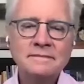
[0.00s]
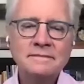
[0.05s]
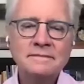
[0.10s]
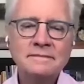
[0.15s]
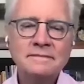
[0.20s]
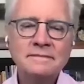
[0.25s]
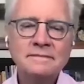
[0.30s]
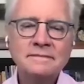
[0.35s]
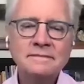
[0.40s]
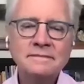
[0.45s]

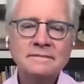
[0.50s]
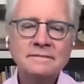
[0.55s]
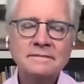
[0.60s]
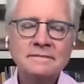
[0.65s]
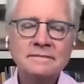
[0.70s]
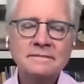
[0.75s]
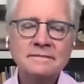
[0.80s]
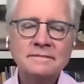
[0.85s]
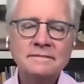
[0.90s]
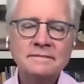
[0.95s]

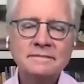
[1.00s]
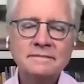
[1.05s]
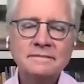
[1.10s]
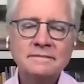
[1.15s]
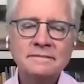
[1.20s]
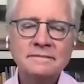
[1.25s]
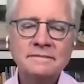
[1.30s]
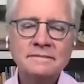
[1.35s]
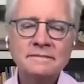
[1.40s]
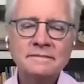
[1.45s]

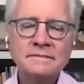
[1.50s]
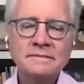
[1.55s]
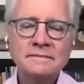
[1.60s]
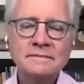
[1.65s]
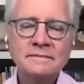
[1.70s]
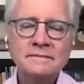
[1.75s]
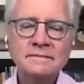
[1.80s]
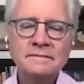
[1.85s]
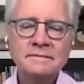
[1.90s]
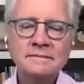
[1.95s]

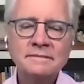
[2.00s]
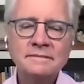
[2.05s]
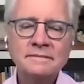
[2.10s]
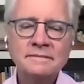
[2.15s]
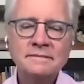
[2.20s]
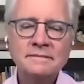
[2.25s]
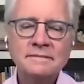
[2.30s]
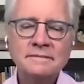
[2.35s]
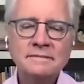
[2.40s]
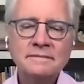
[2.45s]

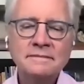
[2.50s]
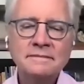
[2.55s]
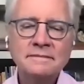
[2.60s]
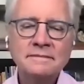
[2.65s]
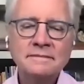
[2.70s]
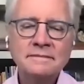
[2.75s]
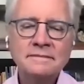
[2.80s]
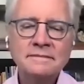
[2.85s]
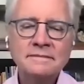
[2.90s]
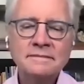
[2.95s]

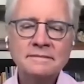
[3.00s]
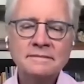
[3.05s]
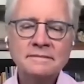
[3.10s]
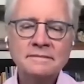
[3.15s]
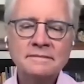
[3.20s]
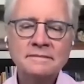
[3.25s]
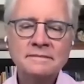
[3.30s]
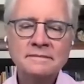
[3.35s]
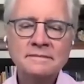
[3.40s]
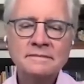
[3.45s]

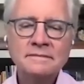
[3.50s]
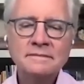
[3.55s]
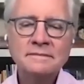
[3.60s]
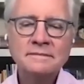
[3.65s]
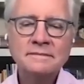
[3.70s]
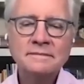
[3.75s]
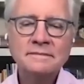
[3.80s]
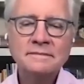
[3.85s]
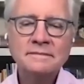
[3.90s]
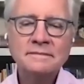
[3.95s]

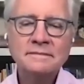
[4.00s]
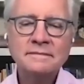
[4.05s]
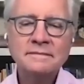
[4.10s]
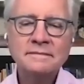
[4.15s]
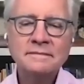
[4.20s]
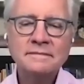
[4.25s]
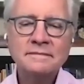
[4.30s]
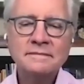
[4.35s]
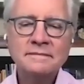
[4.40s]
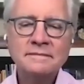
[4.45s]

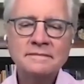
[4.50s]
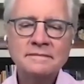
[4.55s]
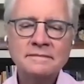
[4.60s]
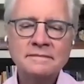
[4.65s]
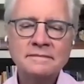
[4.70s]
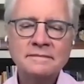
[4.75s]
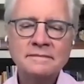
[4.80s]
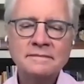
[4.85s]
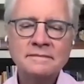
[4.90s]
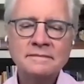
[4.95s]

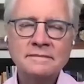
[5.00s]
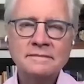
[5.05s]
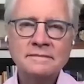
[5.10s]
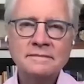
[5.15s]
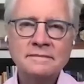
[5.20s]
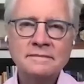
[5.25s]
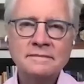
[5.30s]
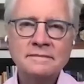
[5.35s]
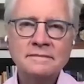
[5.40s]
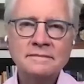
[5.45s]

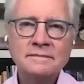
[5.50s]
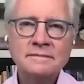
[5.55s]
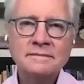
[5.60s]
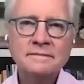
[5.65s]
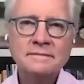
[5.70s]
No words are spoken by the person on screen.